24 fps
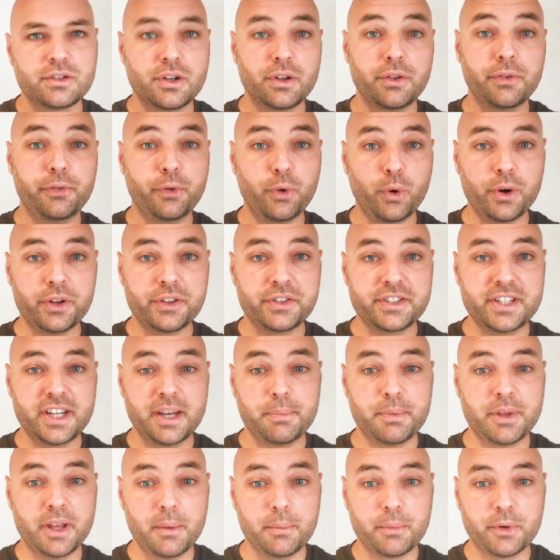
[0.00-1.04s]
So the fourth
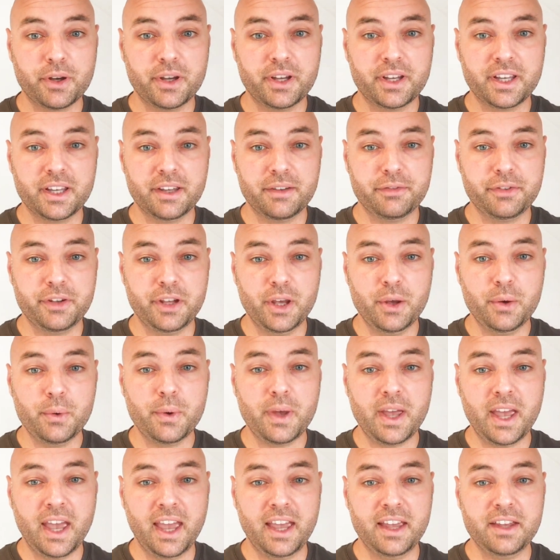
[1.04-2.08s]
tip that I'm going to give
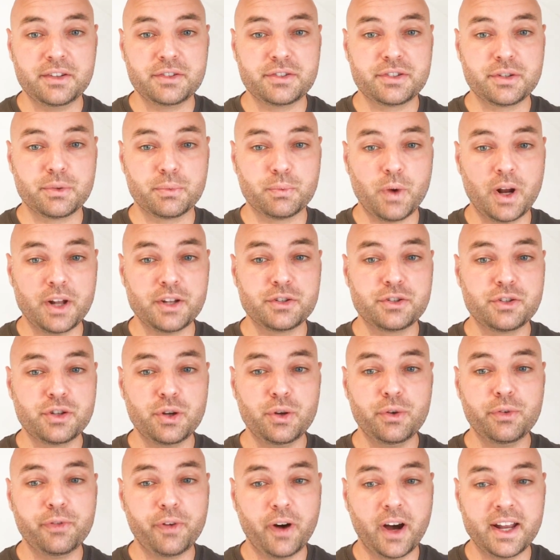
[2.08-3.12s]
you is to run
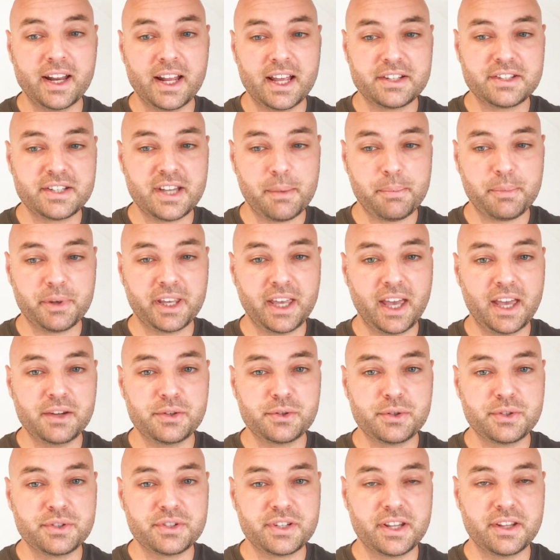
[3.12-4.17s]
2 finance
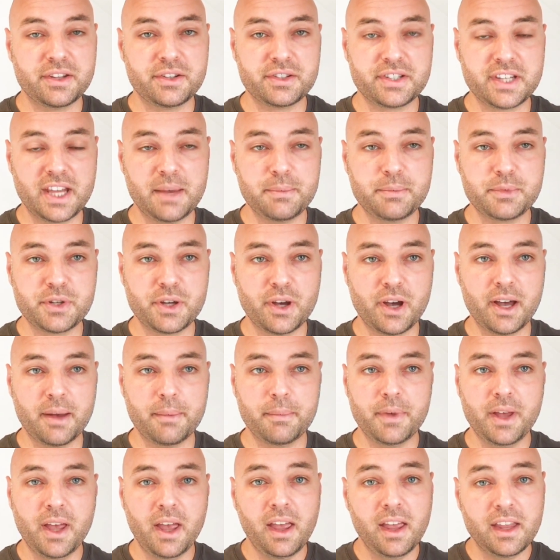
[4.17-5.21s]
applications at the same
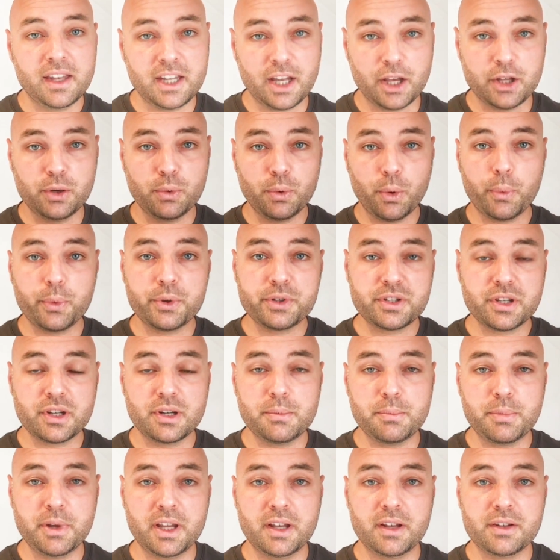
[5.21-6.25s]
time. Now, you're always
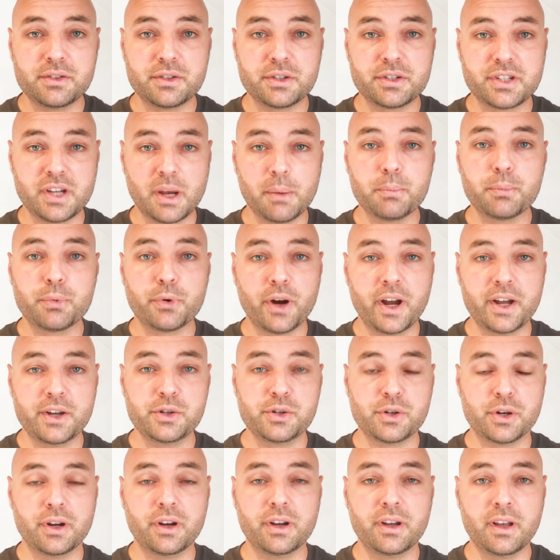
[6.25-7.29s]
going to be under some
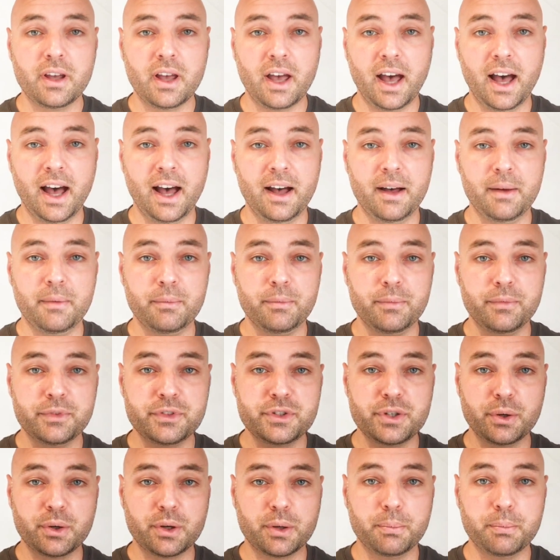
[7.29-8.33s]
pressure
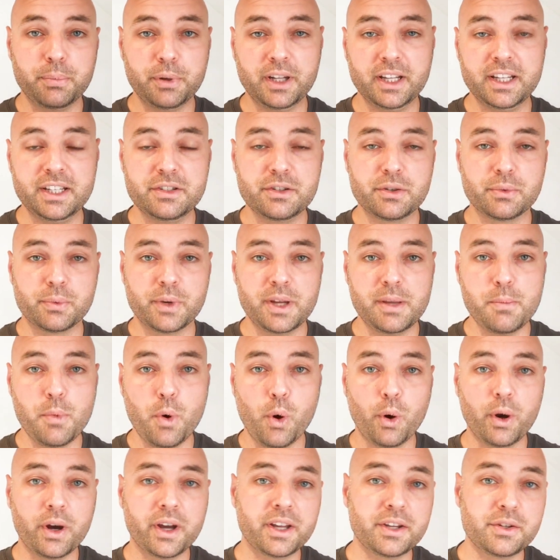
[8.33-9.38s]
to complete a
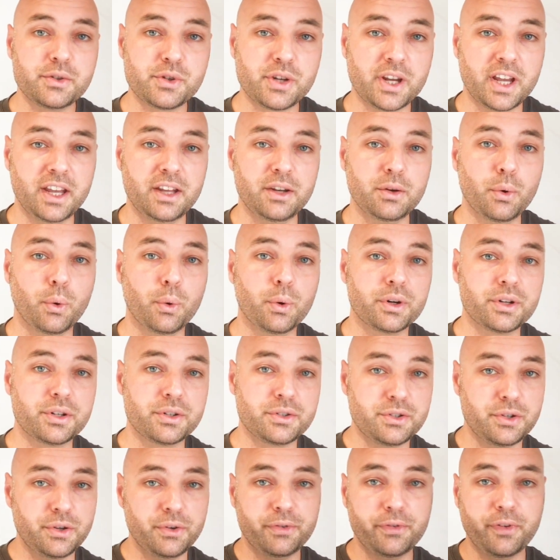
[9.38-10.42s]
remortgage in
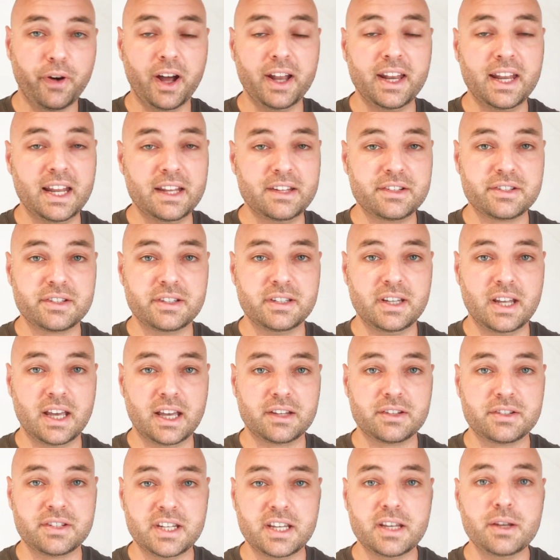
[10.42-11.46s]
order to finance the
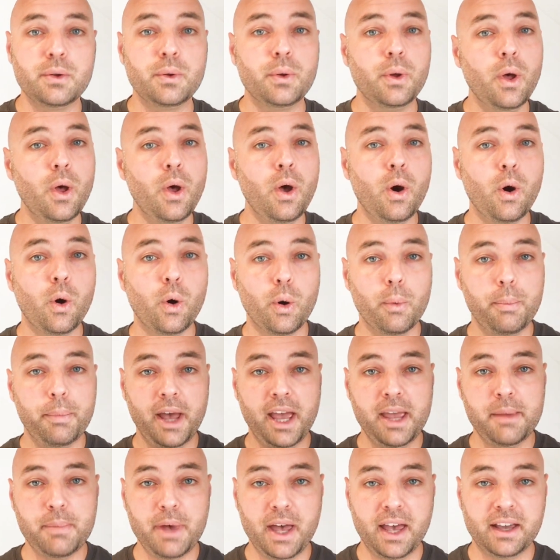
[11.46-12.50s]
next deal or
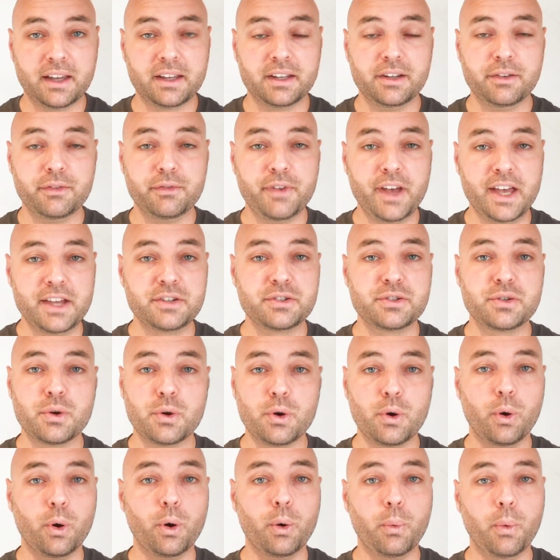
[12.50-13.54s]
pay back an
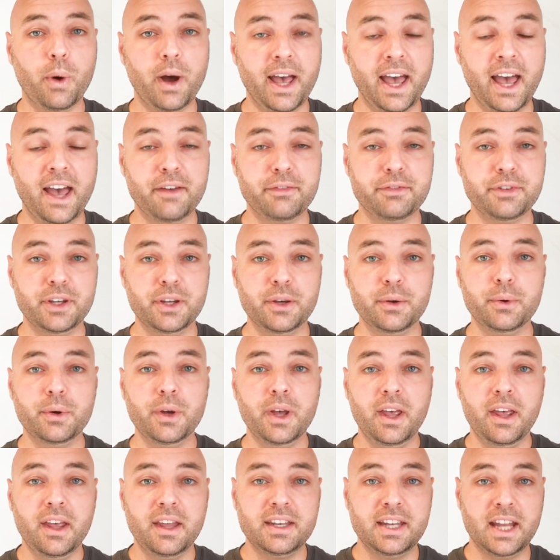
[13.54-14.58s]
investor or what have
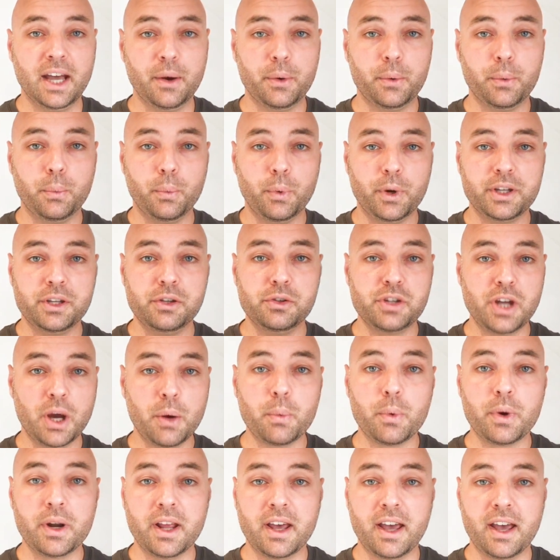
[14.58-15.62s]
you. Now, what you
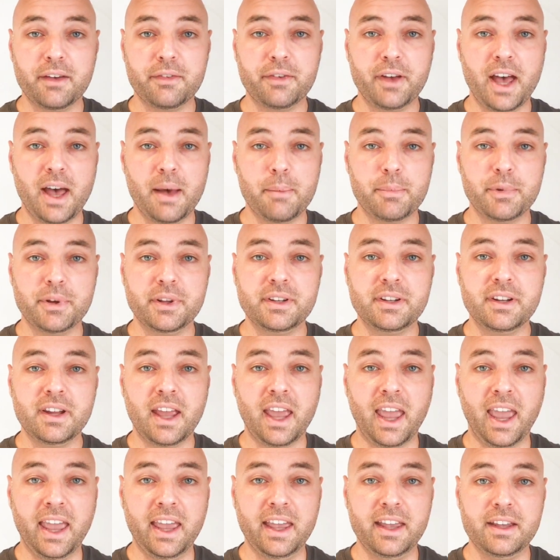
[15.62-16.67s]
don't want to have
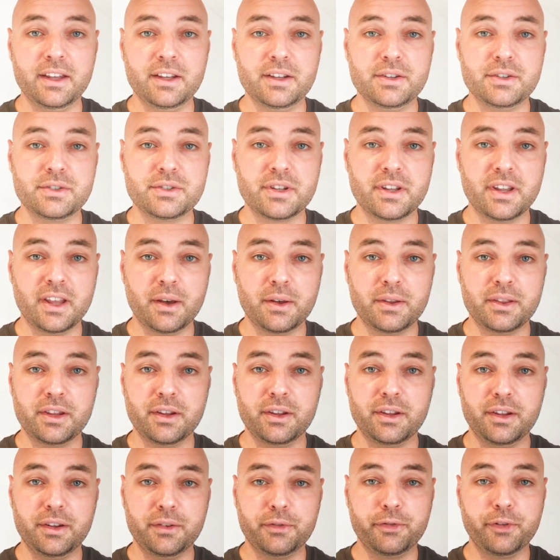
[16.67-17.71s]
happen is
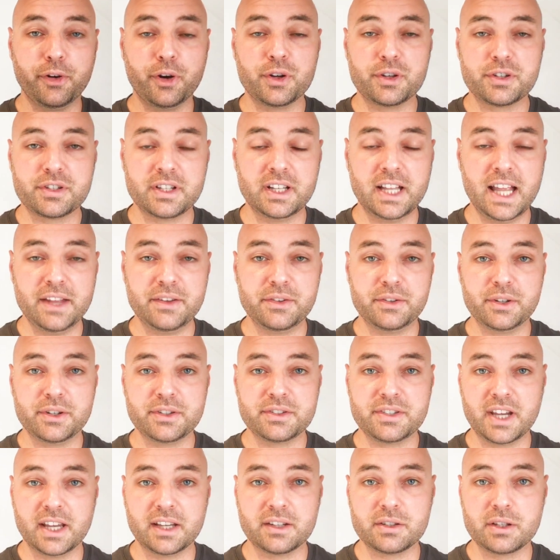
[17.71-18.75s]
that the first
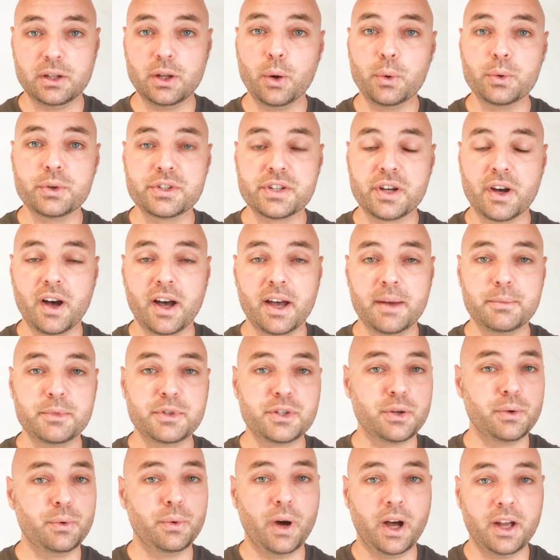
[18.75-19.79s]
lender takes a long
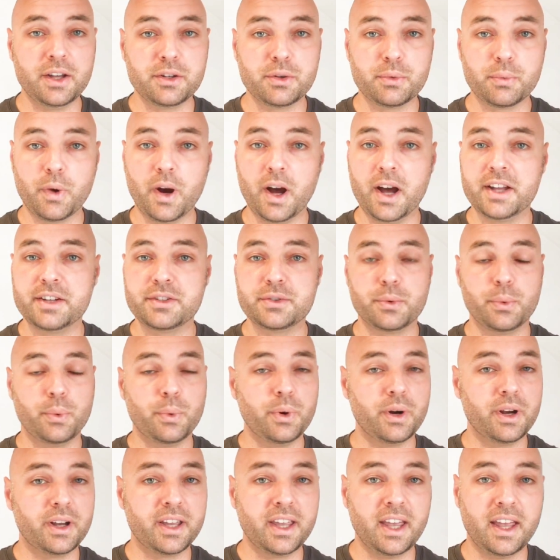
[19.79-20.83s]
time to underwrite
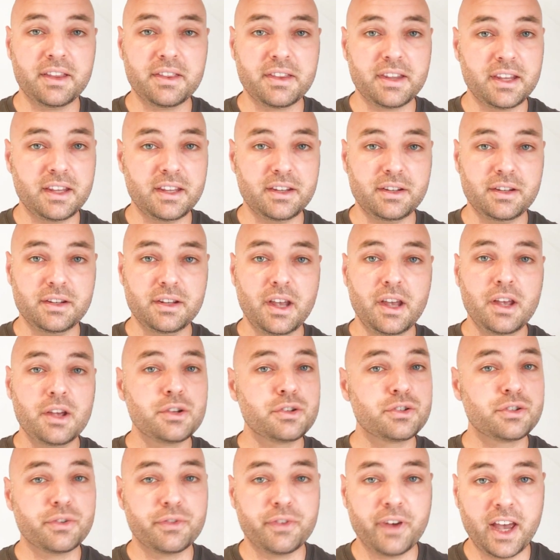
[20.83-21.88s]
or get the
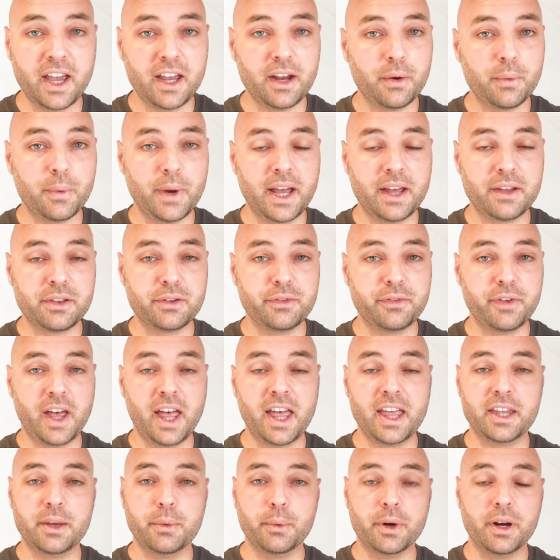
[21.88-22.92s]
surveyor around, the
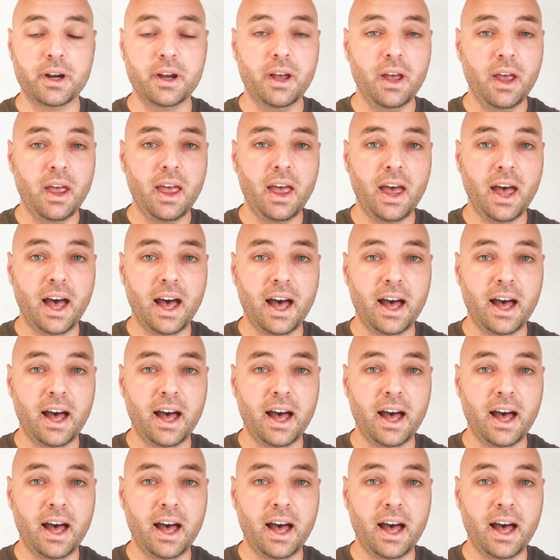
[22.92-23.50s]
valuer,